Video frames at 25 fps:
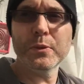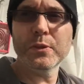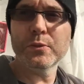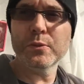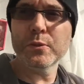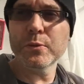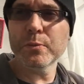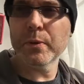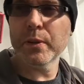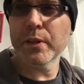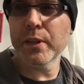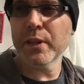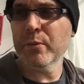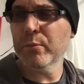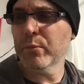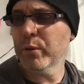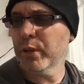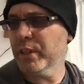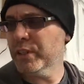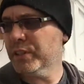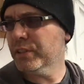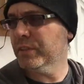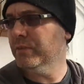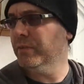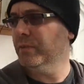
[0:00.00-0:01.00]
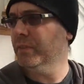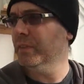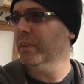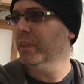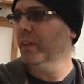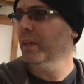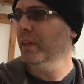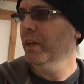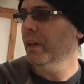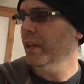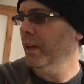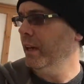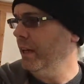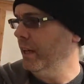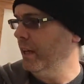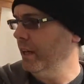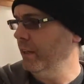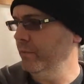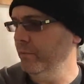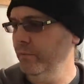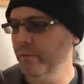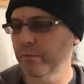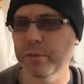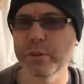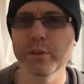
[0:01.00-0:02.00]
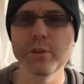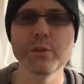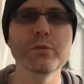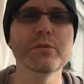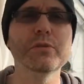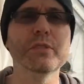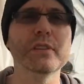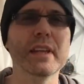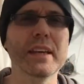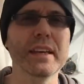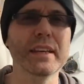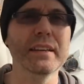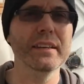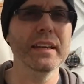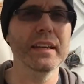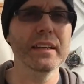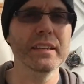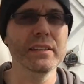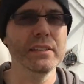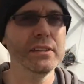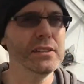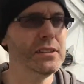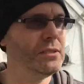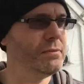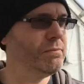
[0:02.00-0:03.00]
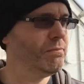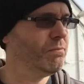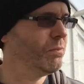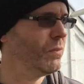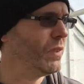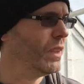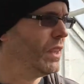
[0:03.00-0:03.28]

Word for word: which was pretty impressive, uh, for Newfoundland that is.